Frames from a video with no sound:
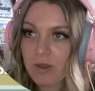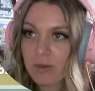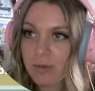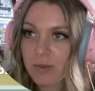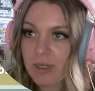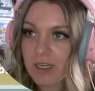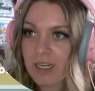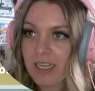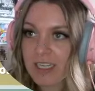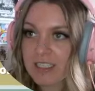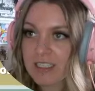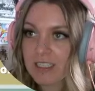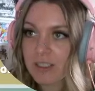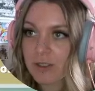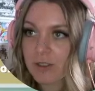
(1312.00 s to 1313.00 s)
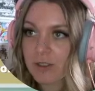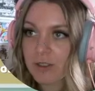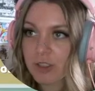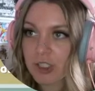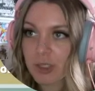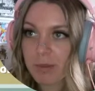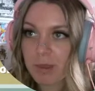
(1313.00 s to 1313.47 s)
Put a nice
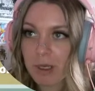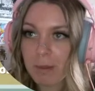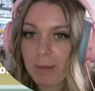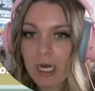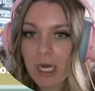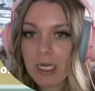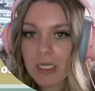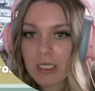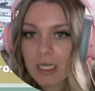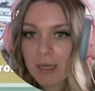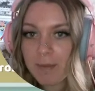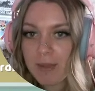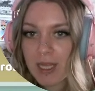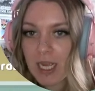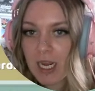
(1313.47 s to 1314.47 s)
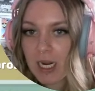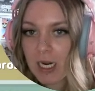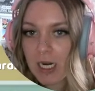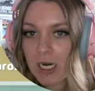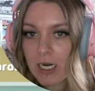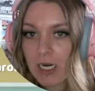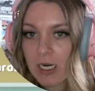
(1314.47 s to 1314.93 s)
little ship in a bottle up
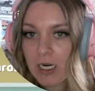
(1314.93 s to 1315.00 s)
there.